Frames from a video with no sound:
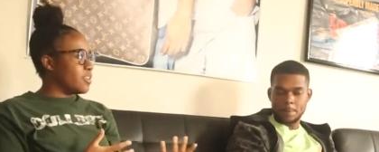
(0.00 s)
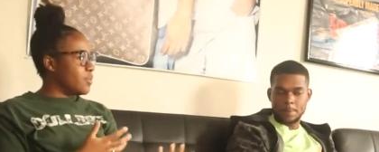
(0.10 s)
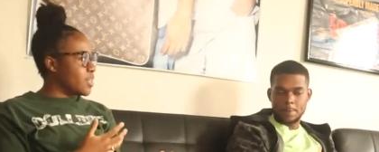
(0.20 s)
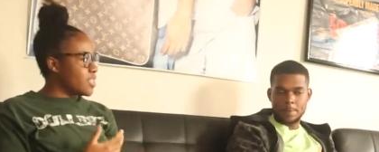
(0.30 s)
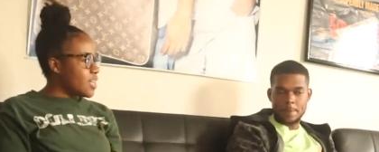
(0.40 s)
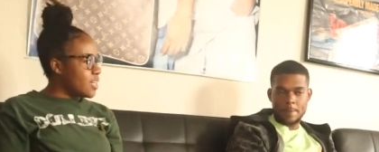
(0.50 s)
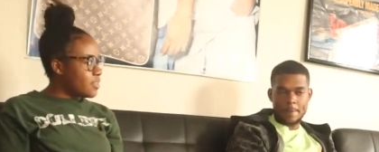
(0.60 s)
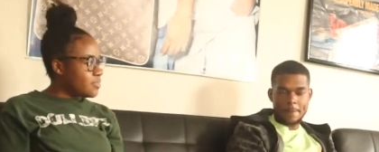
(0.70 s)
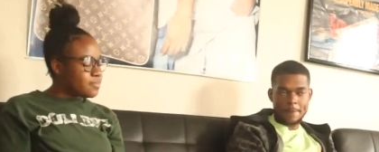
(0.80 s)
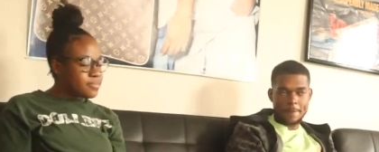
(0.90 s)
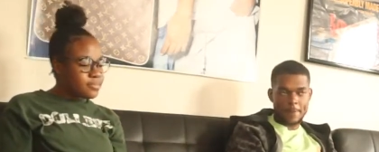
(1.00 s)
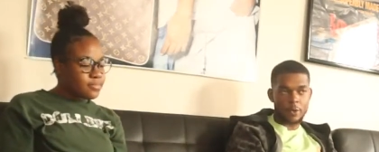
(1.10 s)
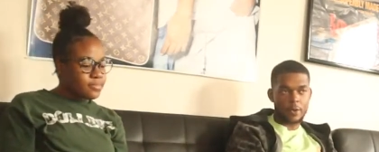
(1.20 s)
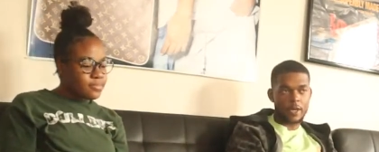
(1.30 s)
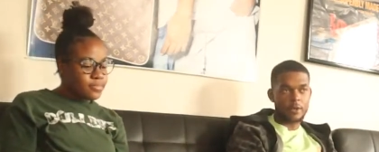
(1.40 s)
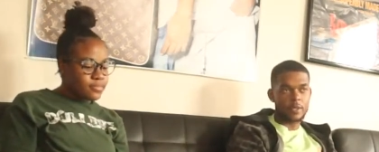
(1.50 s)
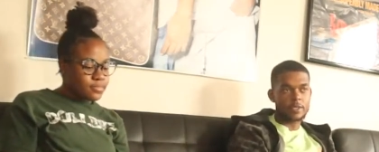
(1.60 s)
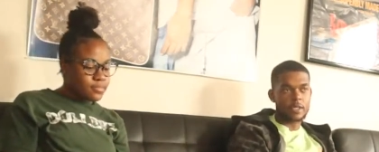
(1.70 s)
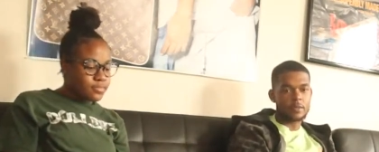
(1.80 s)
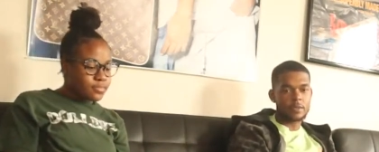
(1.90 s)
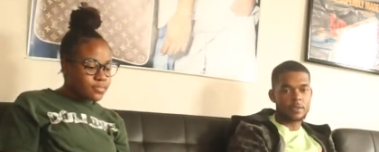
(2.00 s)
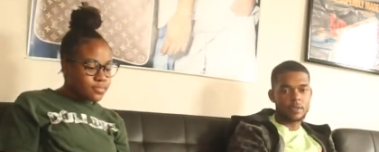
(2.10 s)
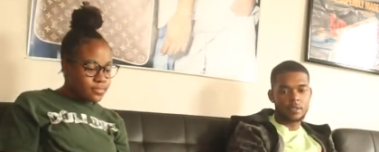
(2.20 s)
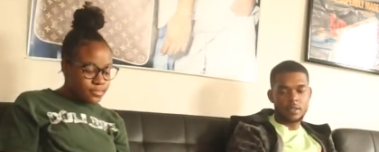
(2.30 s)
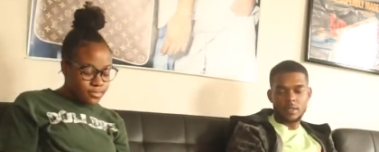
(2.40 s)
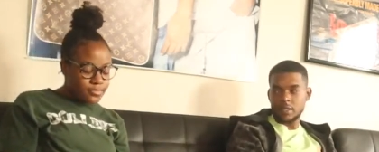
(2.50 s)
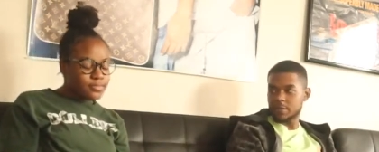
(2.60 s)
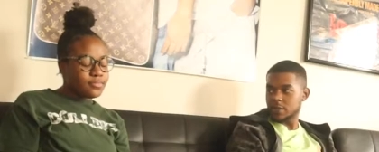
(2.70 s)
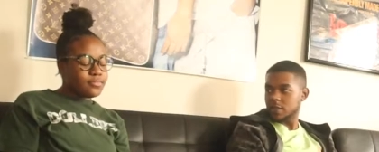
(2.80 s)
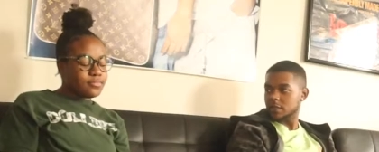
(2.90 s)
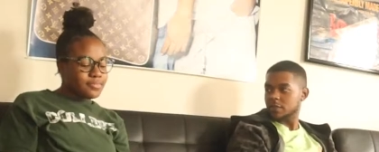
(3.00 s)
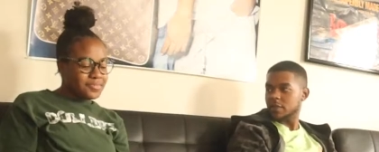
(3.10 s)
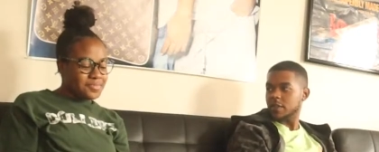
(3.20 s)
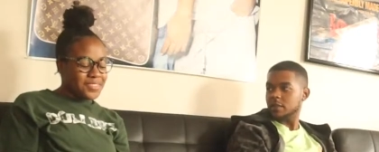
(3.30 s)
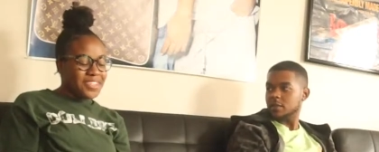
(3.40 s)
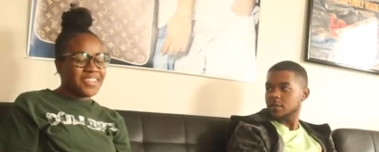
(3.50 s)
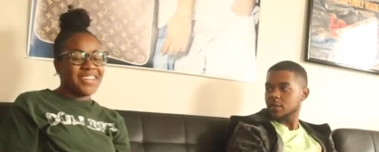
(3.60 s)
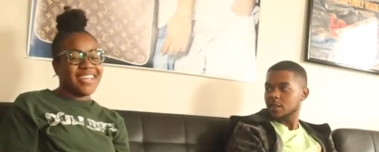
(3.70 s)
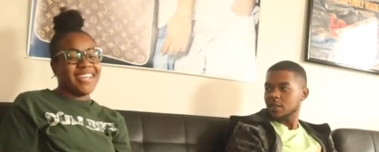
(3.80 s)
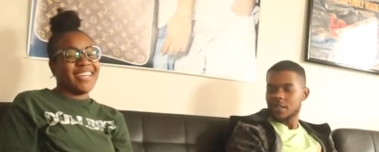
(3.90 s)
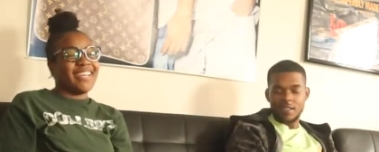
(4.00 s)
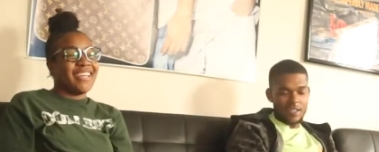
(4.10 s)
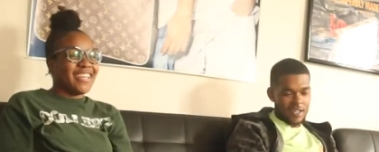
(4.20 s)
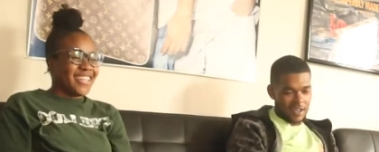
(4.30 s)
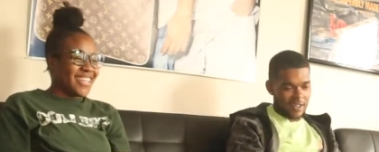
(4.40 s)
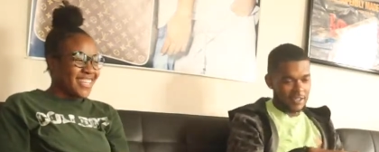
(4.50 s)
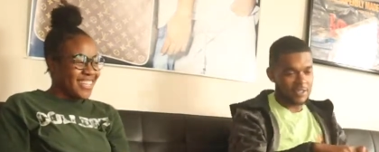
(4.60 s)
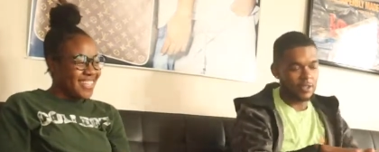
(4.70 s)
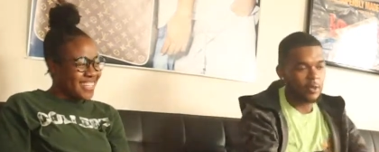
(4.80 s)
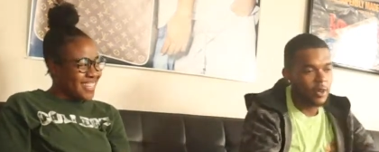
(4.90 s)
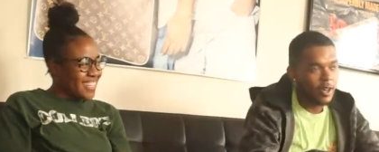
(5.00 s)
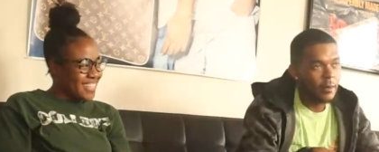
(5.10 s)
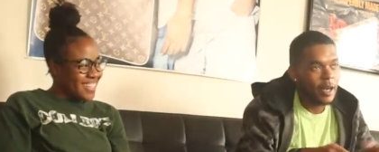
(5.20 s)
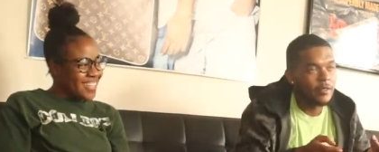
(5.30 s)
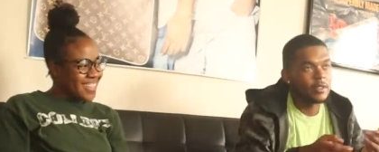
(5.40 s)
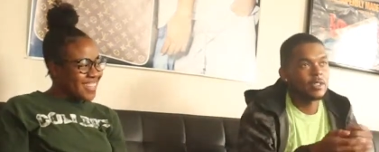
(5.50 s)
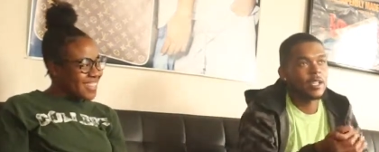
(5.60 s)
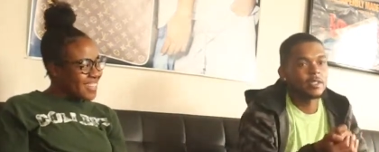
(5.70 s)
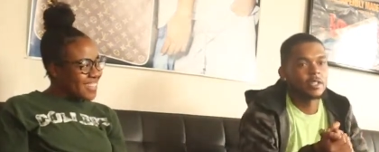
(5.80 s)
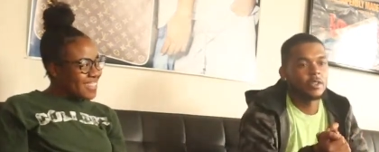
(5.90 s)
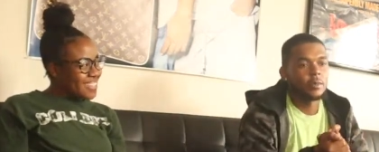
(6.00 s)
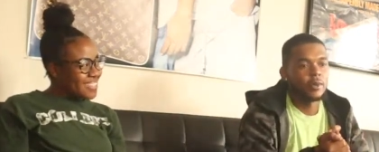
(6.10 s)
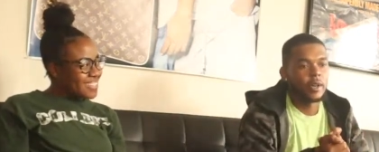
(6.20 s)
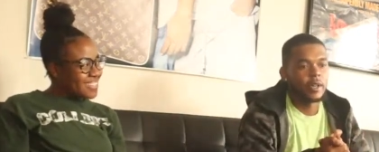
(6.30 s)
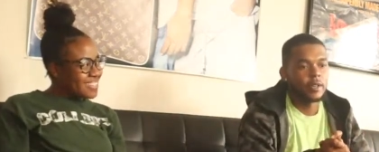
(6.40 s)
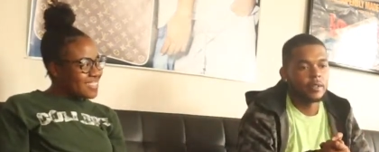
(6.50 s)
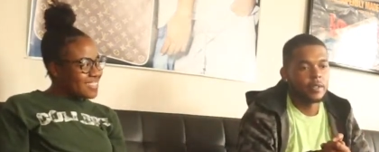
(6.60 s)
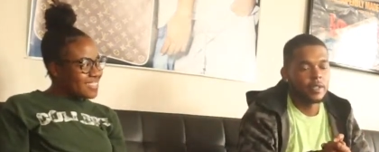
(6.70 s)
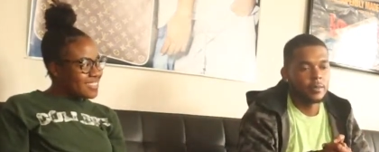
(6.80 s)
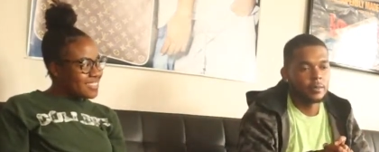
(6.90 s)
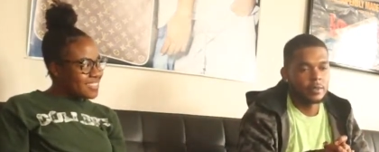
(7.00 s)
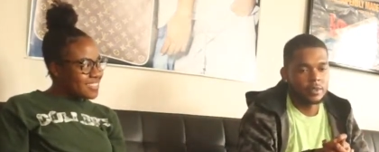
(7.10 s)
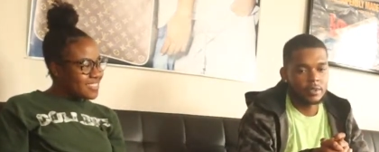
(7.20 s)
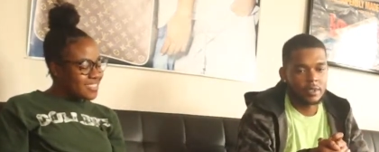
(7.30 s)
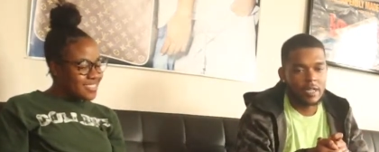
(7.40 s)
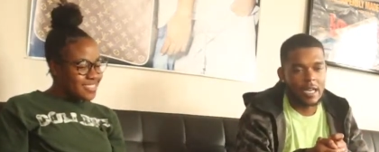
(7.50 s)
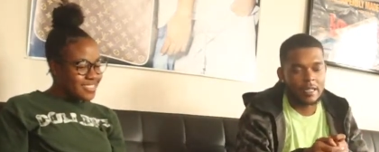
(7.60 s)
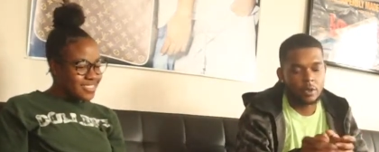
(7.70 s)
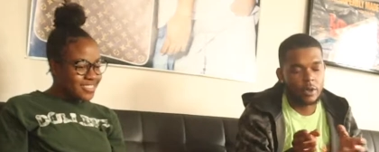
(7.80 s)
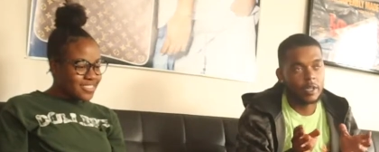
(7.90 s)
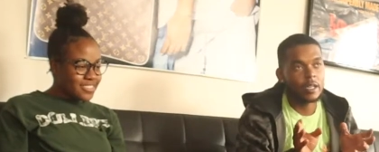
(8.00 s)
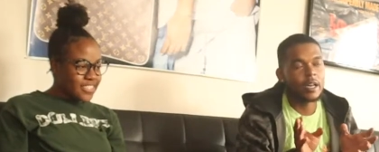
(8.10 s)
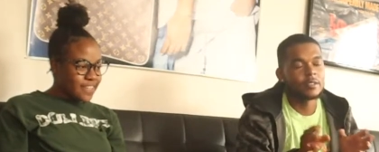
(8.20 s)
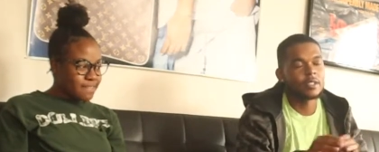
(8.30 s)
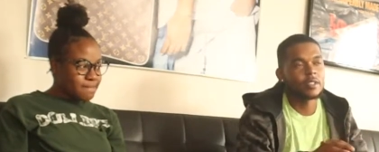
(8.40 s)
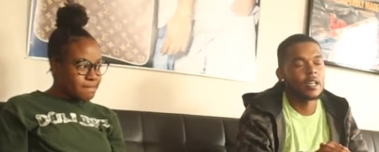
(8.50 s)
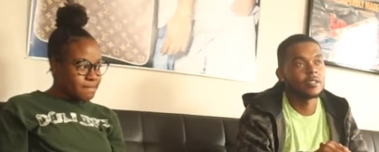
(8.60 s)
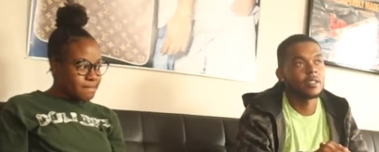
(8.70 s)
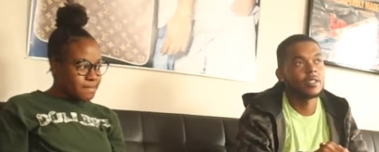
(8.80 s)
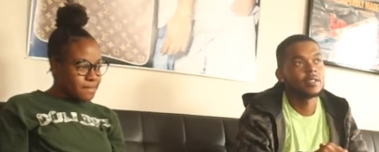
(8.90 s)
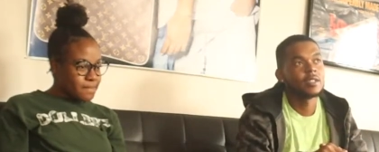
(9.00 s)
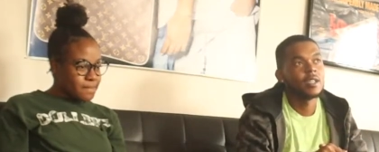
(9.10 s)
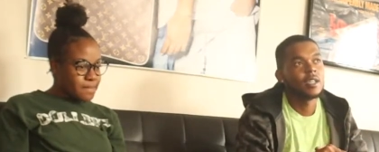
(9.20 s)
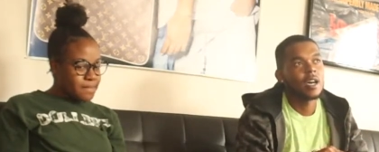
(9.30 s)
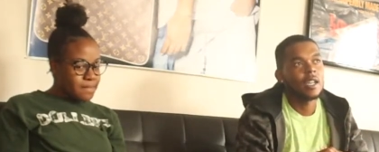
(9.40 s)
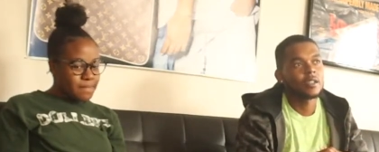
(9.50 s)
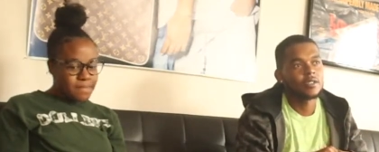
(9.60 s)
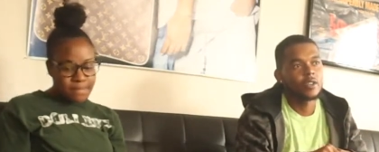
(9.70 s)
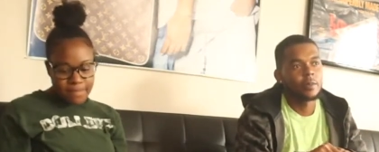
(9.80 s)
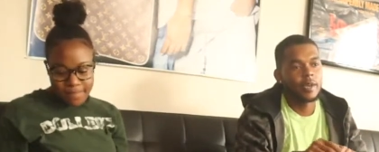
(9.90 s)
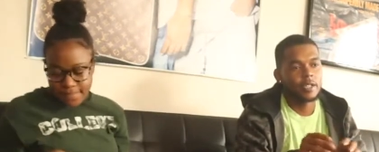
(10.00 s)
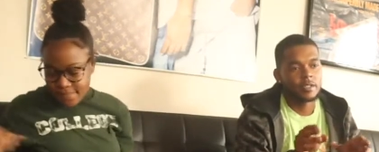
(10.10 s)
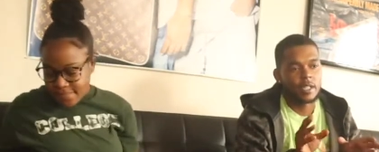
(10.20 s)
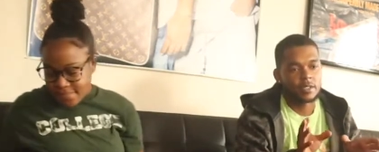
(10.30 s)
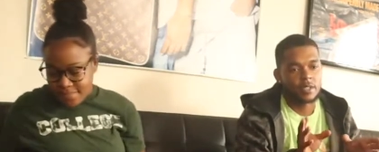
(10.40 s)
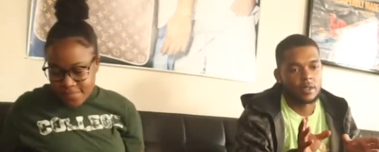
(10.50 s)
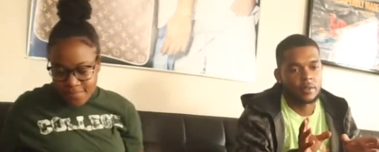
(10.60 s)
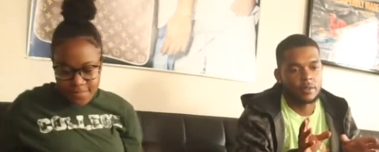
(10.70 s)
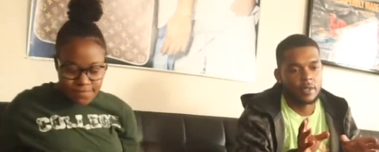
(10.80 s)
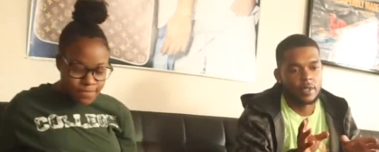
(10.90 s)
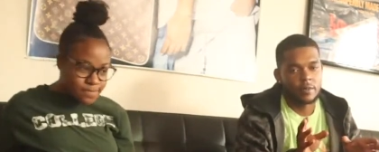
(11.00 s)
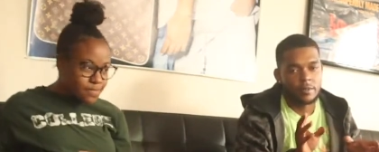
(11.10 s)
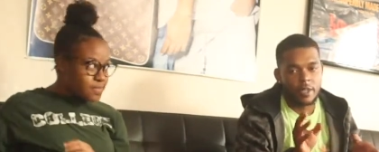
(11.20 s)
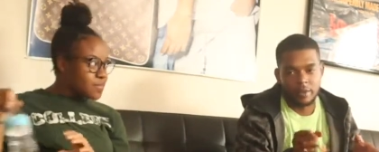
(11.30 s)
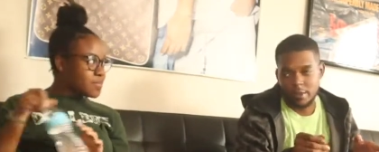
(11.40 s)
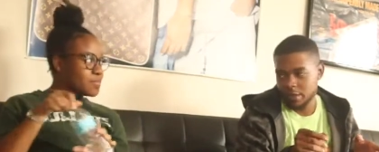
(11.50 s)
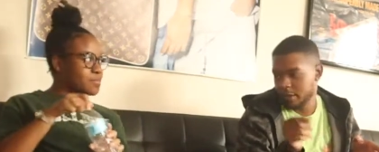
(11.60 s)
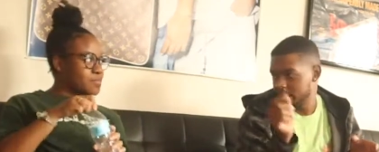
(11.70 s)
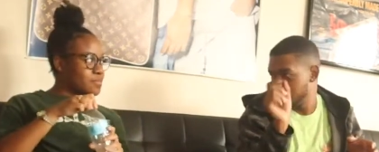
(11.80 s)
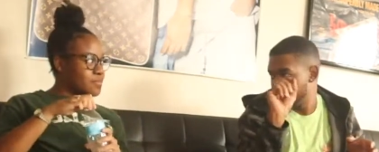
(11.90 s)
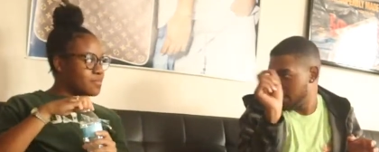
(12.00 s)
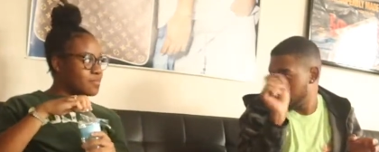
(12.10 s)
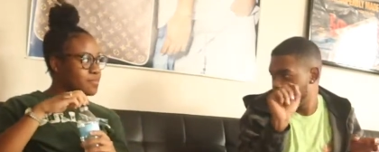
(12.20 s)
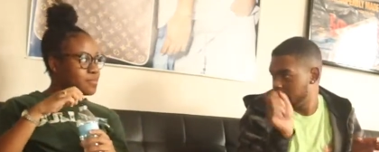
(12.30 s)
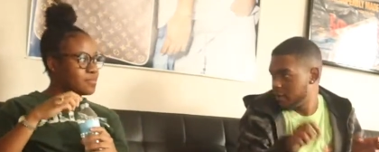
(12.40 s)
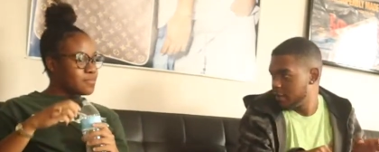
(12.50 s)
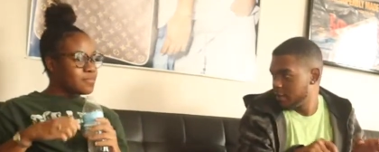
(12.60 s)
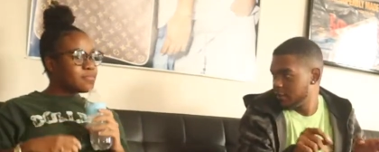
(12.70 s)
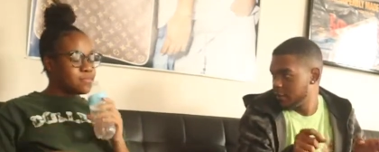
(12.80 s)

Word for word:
Speaker 1: on the West Side.
Speaker 2: Okay, our West Side shit. Nipsey Hussle. All right, so um, obviously, like I said, your brand. Um, I, okay, I, I'll take. I'll say this. I looked at your page and I saw um, Round and Round, you had the hand painted, you